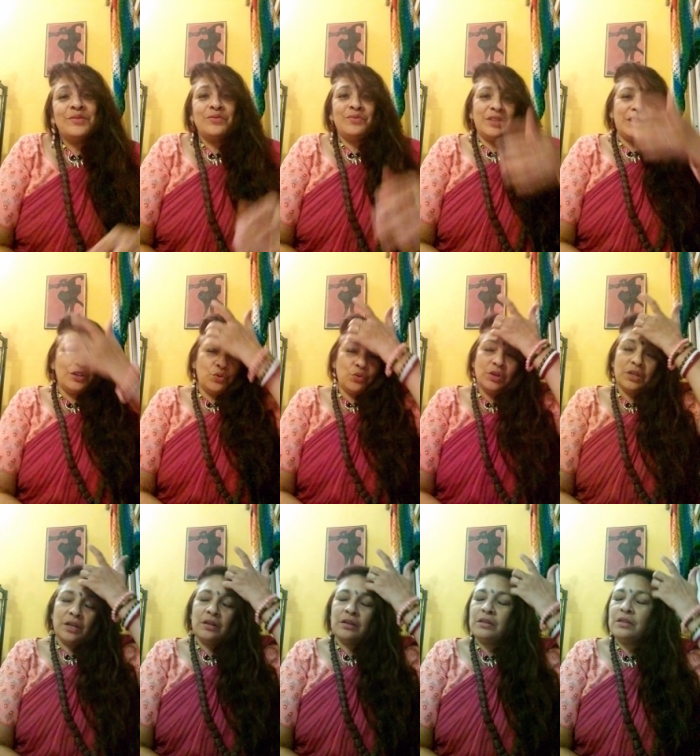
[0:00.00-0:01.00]
When they told
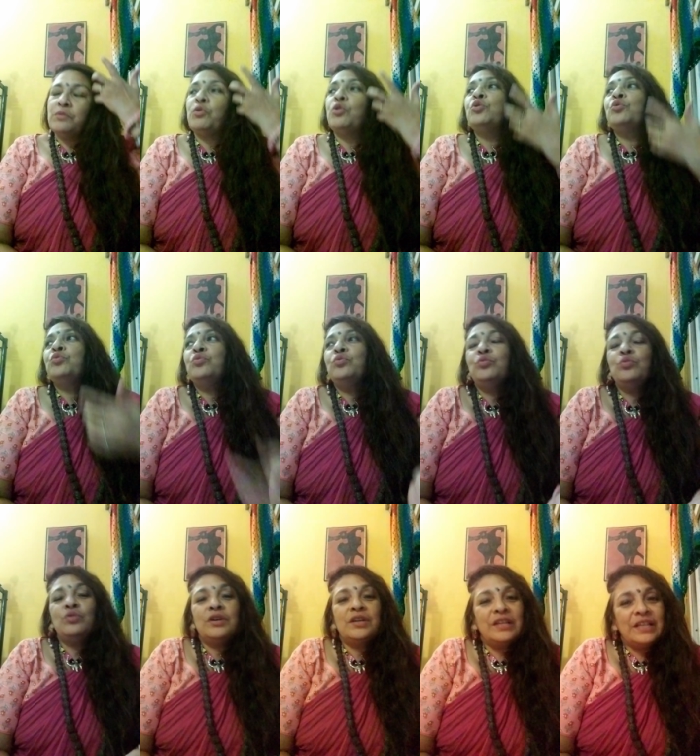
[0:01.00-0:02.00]
that they want to
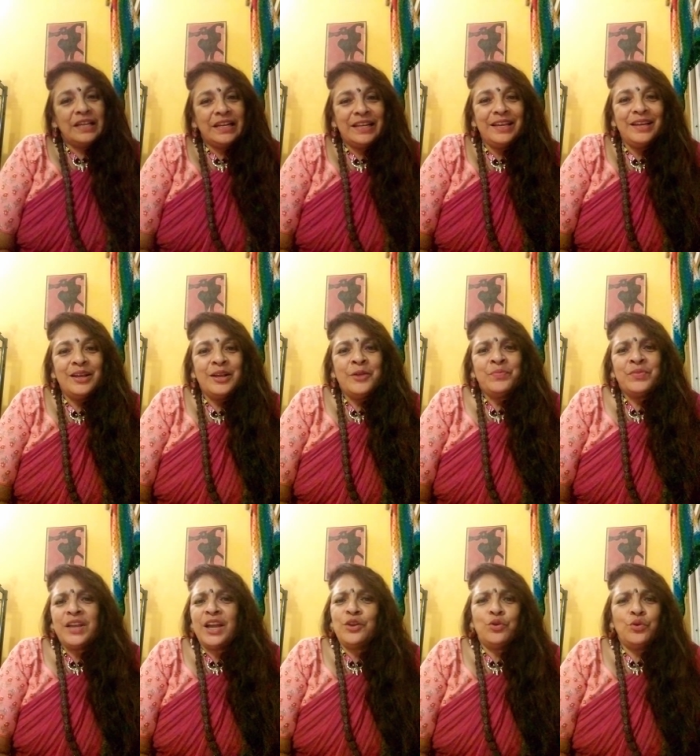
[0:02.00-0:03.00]
learn healing,
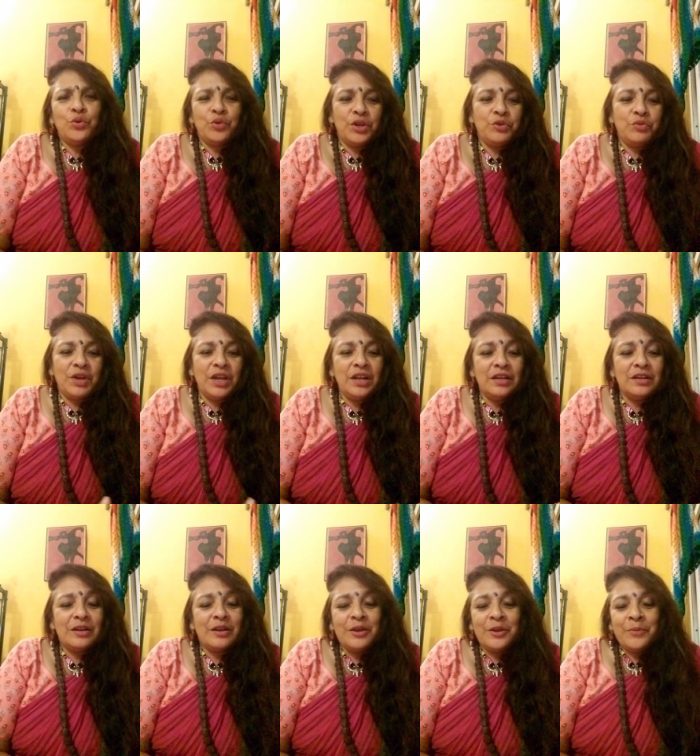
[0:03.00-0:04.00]
I told, okay, you can learn.